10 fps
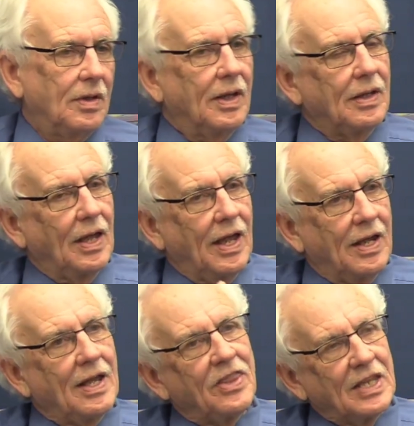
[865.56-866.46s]

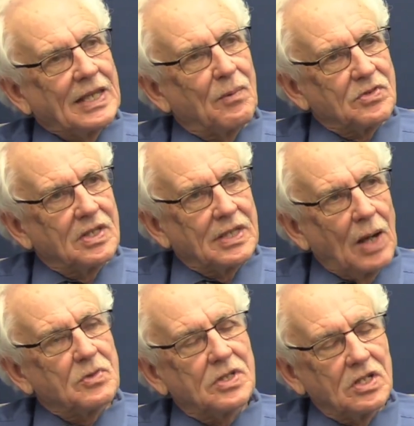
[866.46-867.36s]
and I think that was
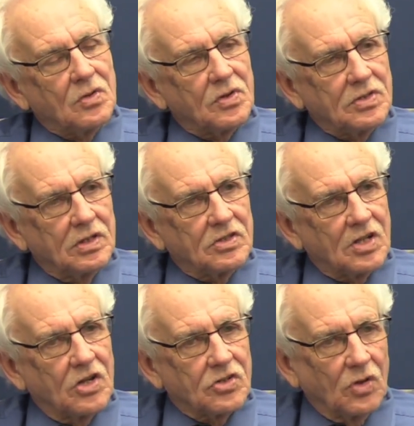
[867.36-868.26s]
an interesting
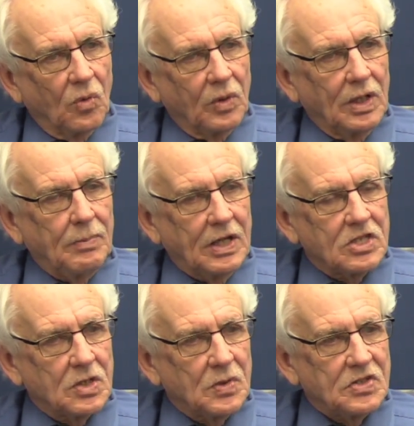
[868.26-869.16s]
discussion, though, really,
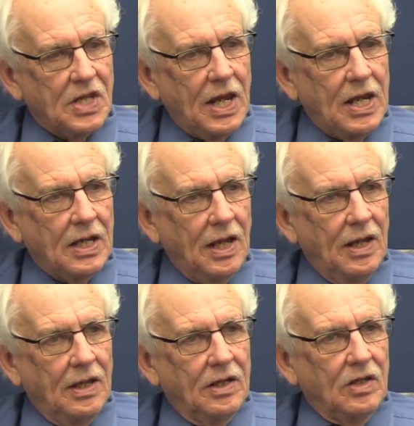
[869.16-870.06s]
because they were saying
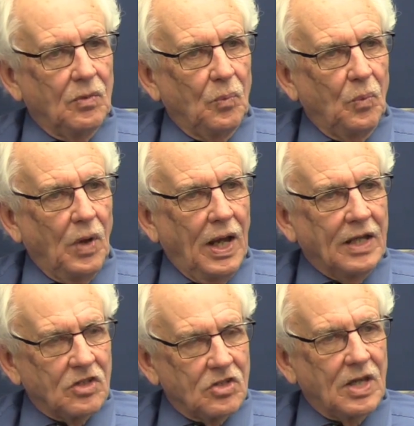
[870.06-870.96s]

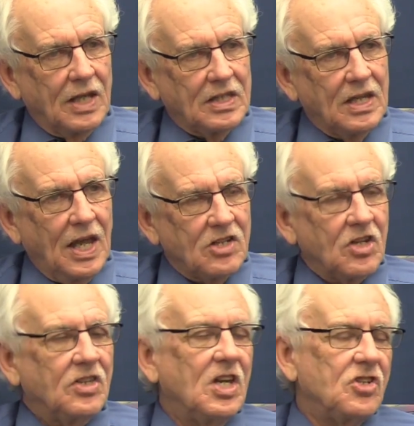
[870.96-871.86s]
at
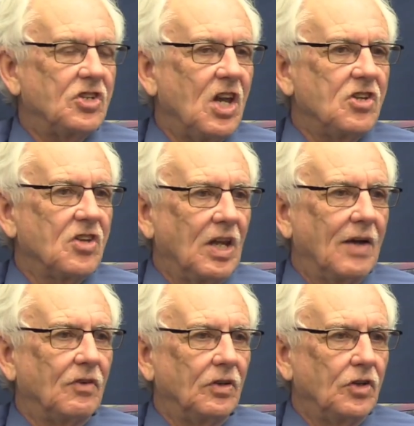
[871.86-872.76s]
the education
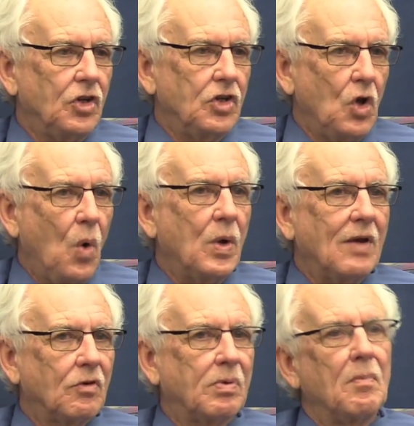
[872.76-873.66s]
level, no one
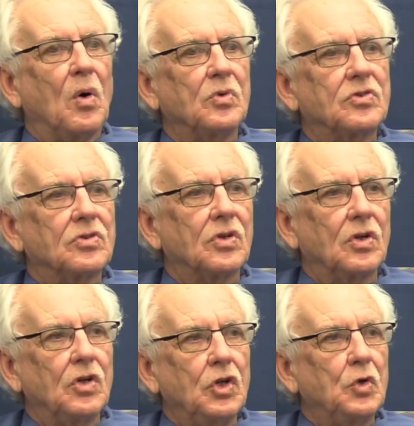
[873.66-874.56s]
ever promotes
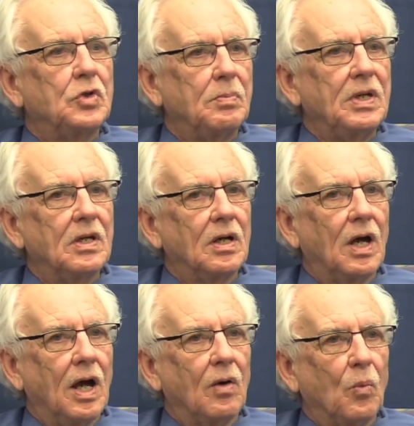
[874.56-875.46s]
you to be
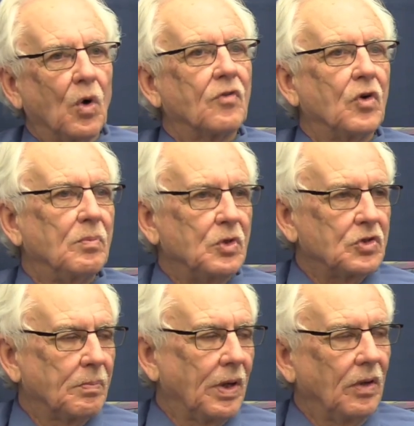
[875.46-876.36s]
work for a
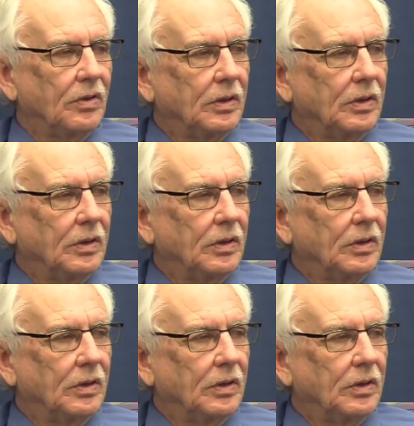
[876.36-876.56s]
municipality.